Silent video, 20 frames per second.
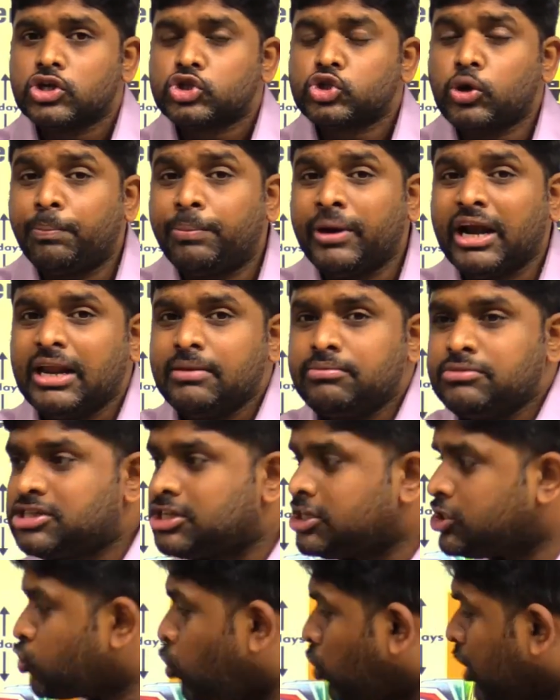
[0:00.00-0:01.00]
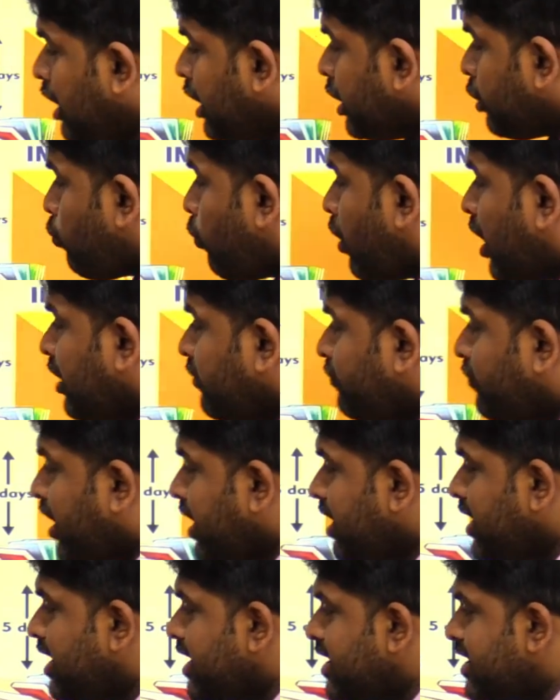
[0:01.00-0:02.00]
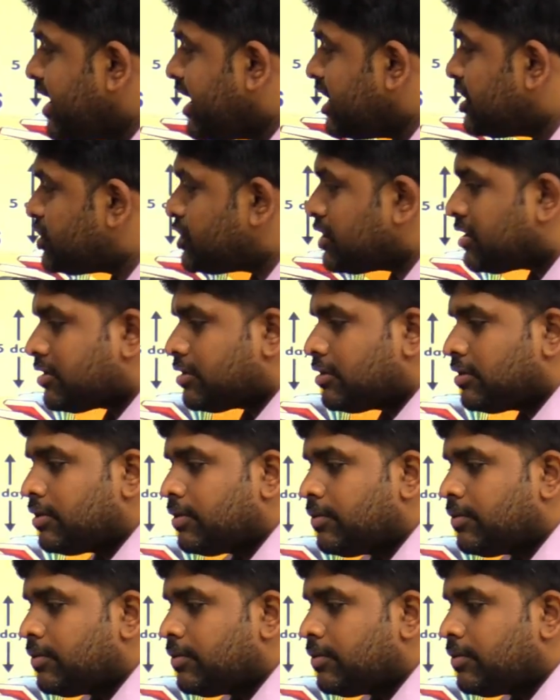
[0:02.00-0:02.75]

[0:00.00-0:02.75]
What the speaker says: So prelims is only qualifying in nature.